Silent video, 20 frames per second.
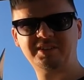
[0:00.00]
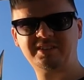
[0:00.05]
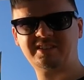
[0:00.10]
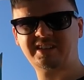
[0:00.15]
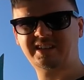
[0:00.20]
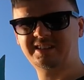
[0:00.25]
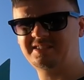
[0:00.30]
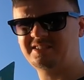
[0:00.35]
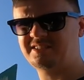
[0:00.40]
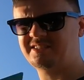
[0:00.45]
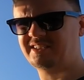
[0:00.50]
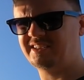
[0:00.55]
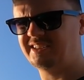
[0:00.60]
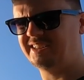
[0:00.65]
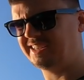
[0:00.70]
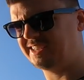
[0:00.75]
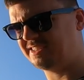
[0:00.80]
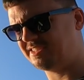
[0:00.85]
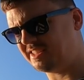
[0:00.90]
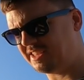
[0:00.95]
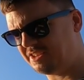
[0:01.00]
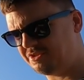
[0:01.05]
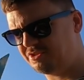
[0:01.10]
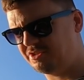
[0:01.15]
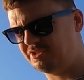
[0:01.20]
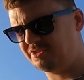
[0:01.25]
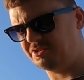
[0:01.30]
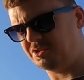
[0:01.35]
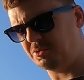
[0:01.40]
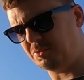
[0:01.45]
think it's like just an
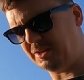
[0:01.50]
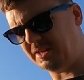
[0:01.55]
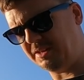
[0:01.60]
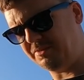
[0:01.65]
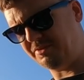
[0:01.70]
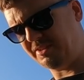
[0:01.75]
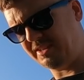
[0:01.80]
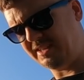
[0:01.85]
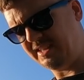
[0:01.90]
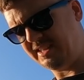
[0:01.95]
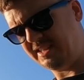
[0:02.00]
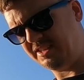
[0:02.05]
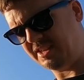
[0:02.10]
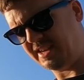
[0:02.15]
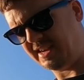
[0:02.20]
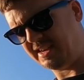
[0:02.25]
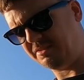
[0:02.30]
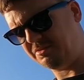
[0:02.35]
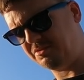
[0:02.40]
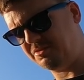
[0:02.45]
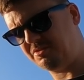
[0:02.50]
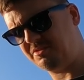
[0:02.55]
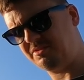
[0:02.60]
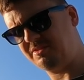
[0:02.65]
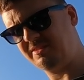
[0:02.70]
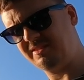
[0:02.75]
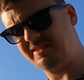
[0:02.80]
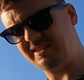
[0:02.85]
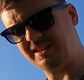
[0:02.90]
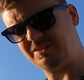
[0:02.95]
extension on your Wi-Fi in your house.
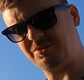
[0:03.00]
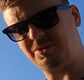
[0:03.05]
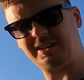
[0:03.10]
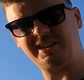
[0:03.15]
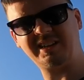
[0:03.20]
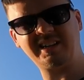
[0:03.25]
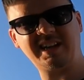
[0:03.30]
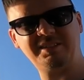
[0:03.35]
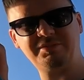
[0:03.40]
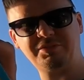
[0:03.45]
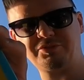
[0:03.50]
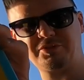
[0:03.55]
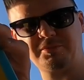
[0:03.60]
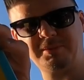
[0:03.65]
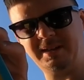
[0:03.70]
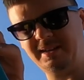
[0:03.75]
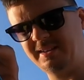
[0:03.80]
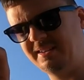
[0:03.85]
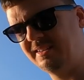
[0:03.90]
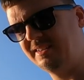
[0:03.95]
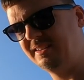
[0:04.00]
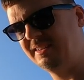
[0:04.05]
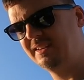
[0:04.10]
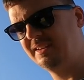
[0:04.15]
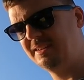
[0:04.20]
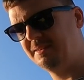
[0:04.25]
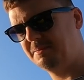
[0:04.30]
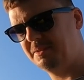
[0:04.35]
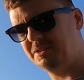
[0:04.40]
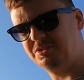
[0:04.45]
That's what I can gather from it.
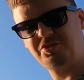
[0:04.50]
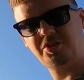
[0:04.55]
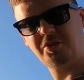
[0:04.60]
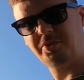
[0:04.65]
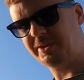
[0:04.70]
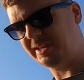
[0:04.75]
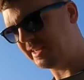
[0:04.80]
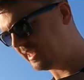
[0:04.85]
There's two